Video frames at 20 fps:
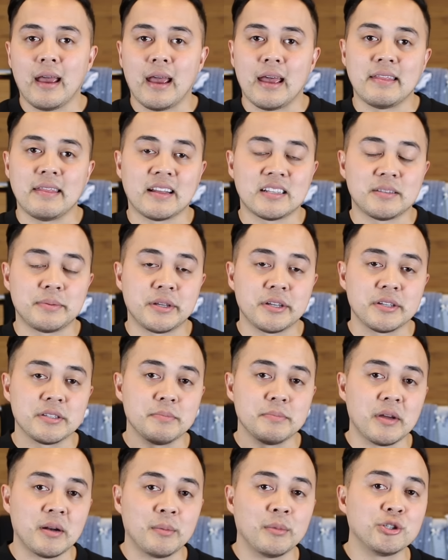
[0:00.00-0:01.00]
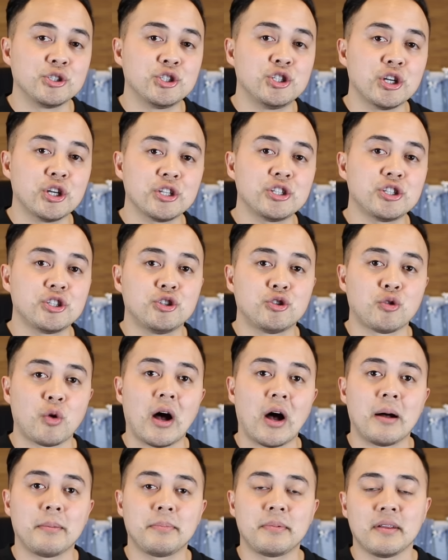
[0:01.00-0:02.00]
and that's because MNML just
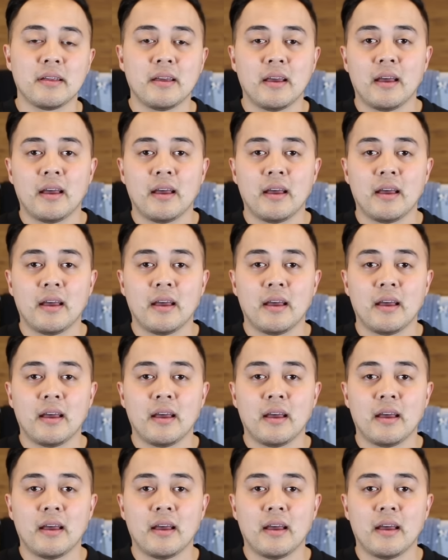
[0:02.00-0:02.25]
dropped